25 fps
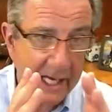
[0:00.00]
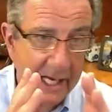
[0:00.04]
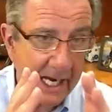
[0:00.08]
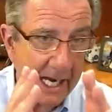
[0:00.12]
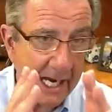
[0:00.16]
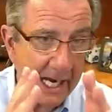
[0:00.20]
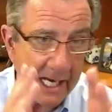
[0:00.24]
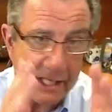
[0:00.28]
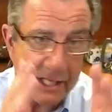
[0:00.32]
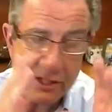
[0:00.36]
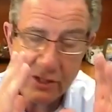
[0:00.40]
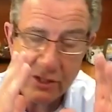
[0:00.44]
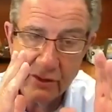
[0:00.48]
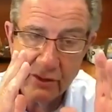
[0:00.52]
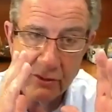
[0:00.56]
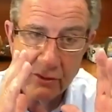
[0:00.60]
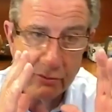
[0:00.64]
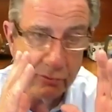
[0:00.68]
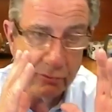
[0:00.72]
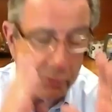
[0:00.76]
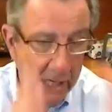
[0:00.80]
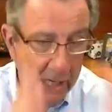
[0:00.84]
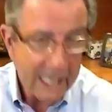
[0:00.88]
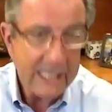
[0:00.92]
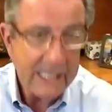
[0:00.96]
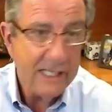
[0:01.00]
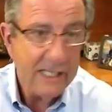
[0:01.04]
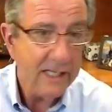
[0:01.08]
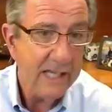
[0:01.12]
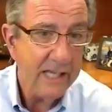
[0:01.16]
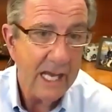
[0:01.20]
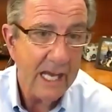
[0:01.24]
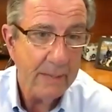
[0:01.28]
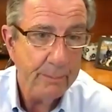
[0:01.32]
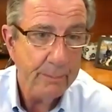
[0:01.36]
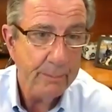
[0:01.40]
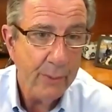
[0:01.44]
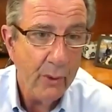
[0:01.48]
answer right to
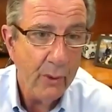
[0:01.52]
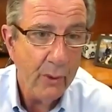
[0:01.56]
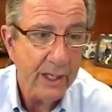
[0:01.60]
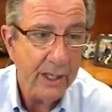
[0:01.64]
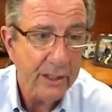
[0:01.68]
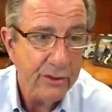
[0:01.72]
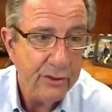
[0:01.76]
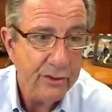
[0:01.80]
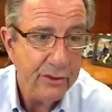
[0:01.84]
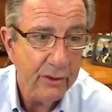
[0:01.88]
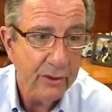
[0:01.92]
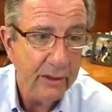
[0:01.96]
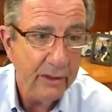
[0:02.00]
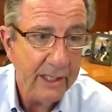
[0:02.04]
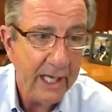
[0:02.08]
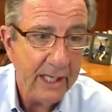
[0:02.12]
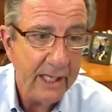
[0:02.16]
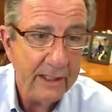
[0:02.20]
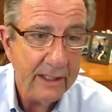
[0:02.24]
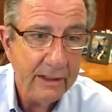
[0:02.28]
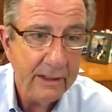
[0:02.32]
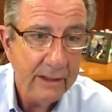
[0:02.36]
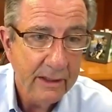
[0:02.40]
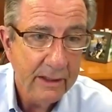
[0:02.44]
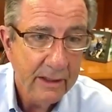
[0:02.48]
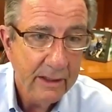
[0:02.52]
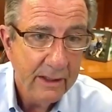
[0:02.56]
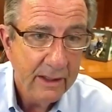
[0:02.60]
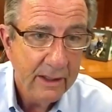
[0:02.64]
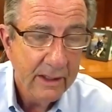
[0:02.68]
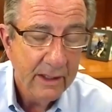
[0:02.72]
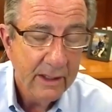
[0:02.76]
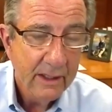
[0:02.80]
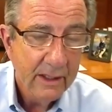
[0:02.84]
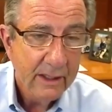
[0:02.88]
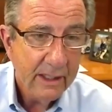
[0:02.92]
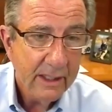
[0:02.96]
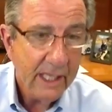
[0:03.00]
that point, Juliet.
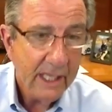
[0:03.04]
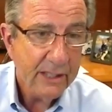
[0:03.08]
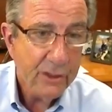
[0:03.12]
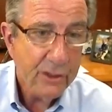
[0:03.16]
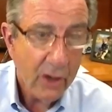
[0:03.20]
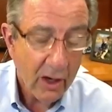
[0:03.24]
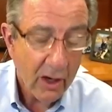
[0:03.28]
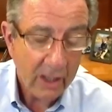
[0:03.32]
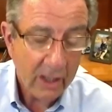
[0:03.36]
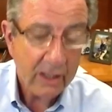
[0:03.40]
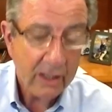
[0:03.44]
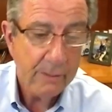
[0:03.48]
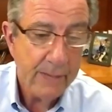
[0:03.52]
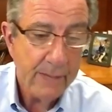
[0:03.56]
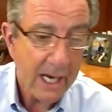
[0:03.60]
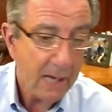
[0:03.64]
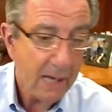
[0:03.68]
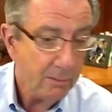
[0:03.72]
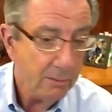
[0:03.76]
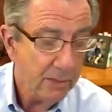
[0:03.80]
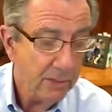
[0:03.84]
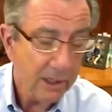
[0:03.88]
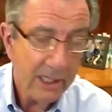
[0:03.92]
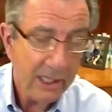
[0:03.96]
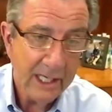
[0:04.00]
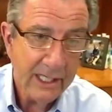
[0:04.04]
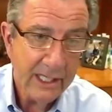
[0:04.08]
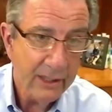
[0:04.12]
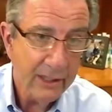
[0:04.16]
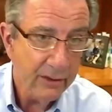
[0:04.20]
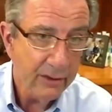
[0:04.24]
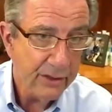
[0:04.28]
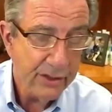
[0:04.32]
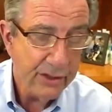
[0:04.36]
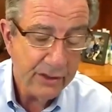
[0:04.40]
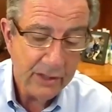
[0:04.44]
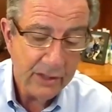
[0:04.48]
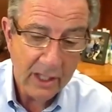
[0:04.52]
They talk about
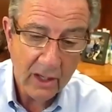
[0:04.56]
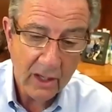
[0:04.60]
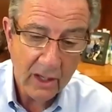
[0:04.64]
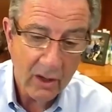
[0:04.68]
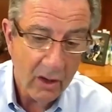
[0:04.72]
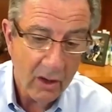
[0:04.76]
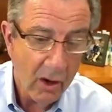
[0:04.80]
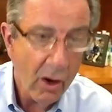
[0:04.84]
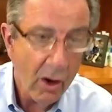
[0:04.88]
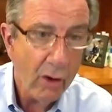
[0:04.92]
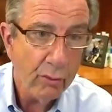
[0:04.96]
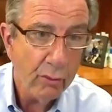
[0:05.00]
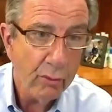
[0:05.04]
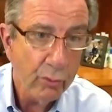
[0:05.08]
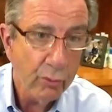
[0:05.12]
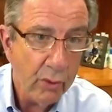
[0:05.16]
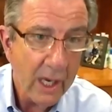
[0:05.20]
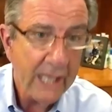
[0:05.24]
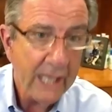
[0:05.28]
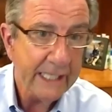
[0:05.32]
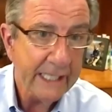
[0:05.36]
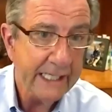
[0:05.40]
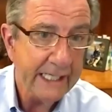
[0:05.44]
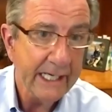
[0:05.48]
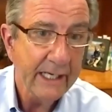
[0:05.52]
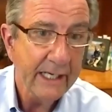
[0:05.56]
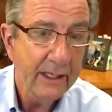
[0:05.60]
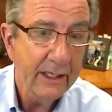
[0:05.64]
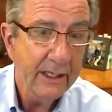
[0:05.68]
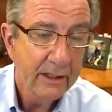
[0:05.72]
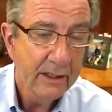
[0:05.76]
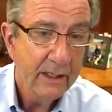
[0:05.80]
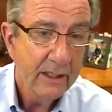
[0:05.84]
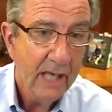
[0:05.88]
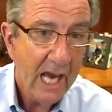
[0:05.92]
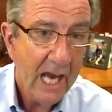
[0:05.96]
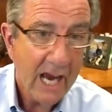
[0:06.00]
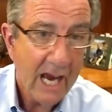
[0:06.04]
millennials
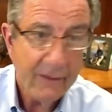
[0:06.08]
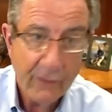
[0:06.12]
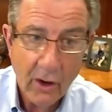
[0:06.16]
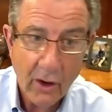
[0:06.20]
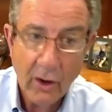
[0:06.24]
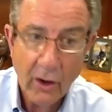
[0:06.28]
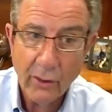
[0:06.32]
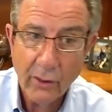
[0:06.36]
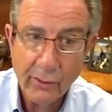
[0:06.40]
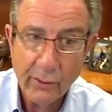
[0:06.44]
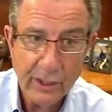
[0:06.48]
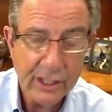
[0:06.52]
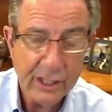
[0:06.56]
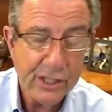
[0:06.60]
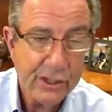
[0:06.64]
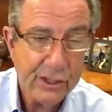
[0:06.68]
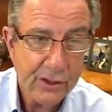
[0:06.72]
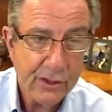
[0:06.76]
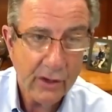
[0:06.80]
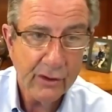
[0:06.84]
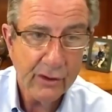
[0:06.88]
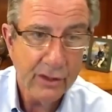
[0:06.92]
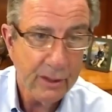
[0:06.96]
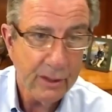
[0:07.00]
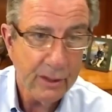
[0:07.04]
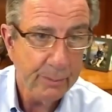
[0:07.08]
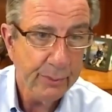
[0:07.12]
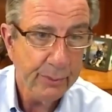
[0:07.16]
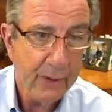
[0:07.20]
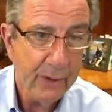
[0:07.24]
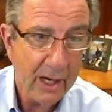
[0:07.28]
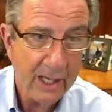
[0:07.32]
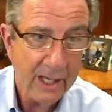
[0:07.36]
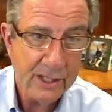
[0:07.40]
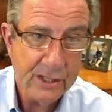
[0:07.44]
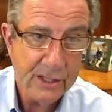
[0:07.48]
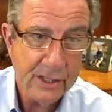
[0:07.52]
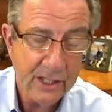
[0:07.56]
have already started the
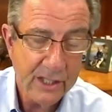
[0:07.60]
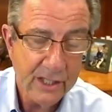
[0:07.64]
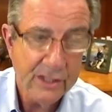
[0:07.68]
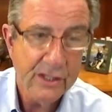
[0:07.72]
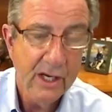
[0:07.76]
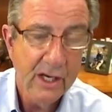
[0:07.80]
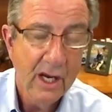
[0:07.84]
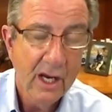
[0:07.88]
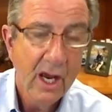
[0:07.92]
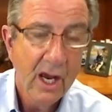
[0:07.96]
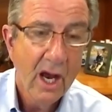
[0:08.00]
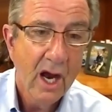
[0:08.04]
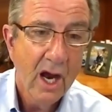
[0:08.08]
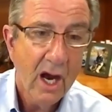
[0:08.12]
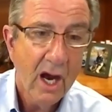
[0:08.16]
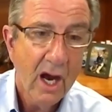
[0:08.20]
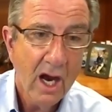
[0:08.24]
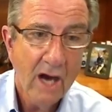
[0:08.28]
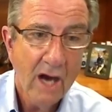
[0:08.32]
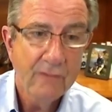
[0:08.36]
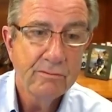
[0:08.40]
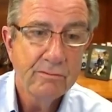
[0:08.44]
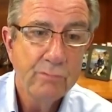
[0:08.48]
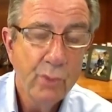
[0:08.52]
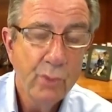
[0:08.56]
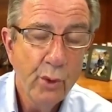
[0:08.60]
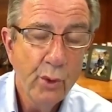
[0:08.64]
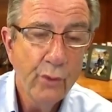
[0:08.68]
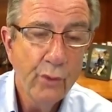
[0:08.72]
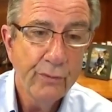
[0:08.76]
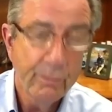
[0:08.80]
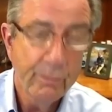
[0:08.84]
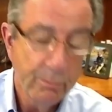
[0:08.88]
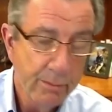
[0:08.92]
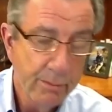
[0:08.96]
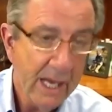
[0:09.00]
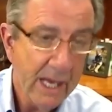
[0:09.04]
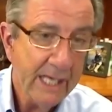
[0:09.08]
process of
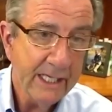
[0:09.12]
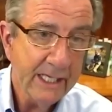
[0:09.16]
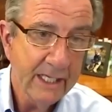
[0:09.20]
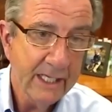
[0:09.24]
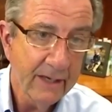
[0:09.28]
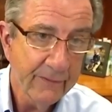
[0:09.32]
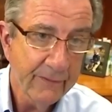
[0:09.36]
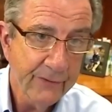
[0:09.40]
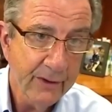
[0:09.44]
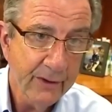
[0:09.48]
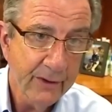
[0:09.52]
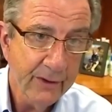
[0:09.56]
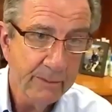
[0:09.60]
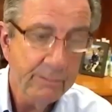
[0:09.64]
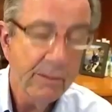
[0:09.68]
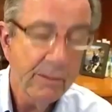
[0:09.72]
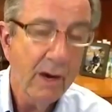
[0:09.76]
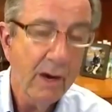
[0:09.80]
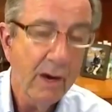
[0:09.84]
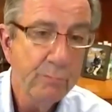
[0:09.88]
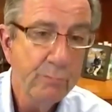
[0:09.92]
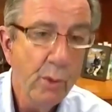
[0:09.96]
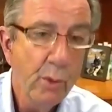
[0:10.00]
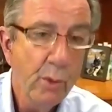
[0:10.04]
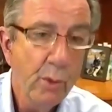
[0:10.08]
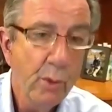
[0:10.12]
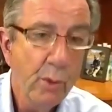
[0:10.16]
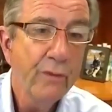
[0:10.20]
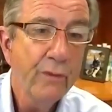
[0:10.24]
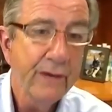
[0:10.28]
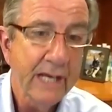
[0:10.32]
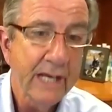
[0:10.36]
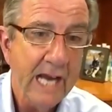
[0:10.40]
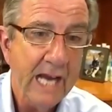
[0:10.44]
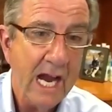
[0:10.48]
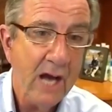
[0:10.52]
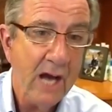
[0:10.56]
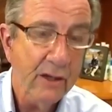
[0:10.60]
many of them of moving
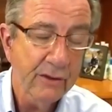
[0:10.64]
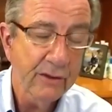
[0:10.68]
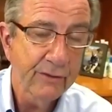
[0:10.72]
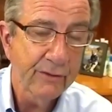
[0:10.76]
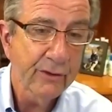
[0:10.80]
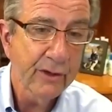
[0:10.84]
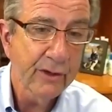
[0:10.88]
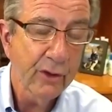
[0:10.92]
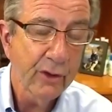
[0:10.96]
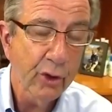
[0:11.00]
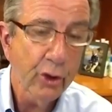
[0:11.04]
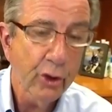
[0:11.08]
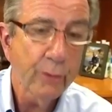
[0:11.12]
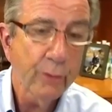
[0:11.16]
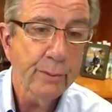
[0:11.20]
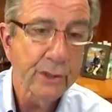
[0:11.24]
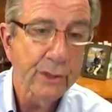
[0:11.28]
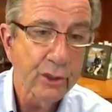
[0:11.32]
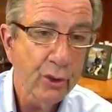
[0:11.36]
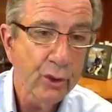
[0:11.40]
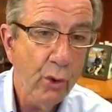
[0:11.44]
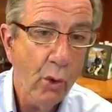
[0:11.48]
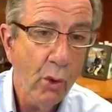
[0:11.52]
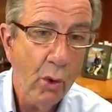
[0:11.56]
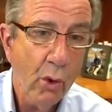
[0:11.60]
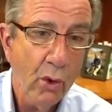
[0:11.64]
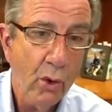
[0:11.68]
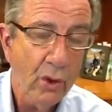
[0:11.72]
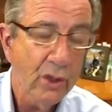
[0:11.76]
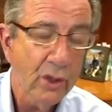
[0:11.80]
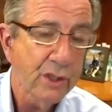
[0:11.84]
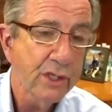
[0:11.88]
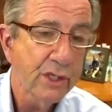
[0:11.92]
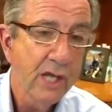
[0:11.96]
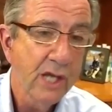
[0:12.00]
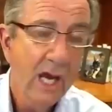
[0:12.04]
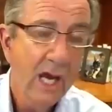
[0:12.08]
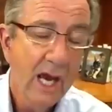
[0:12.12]
out of urban
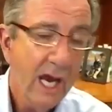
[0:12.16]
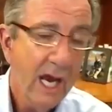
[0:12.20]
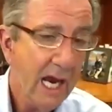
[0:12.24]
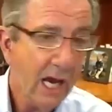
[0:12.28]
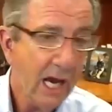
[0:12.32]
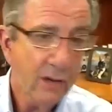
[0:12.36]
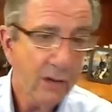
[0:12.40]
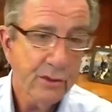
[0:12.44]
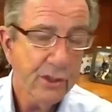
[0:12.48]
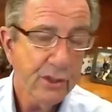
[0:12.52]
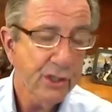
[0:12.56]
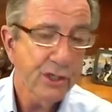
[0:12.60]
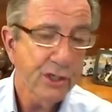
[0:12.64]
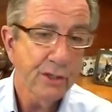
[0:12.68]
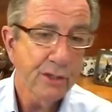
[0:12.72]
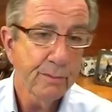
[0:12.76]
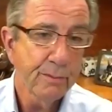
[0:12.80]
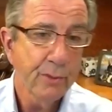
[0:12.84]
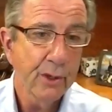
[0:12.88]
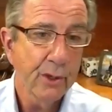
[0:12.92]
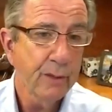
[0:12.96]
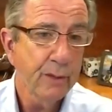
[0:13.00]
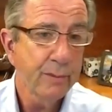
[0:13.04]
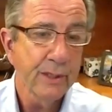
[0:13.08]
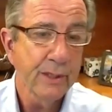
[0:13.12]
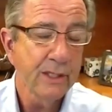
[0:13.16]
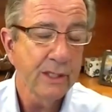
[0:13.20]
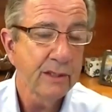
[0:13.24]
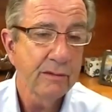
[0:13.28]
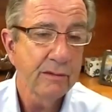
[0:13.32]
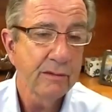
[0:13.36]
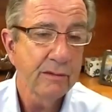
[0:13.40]
cores out to suburban